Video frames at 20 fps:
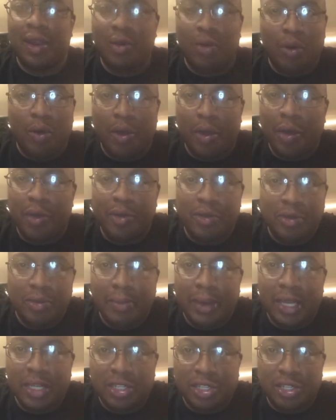oil you
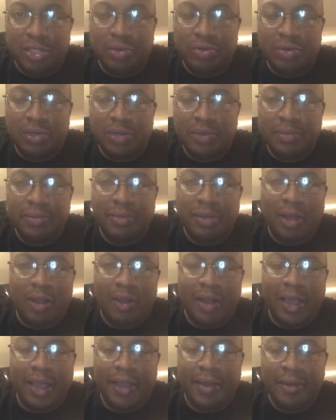may choose.
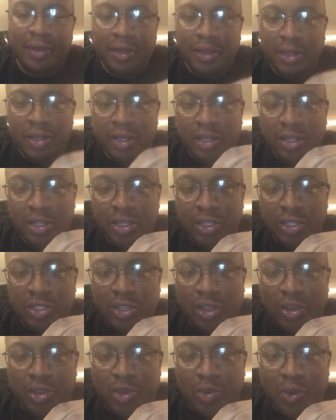Alright.
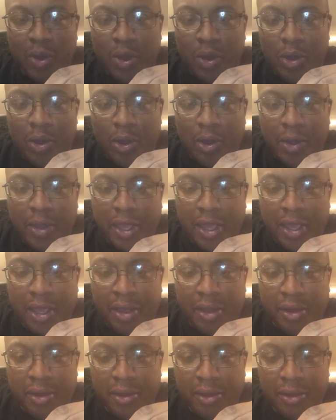So you want oil here,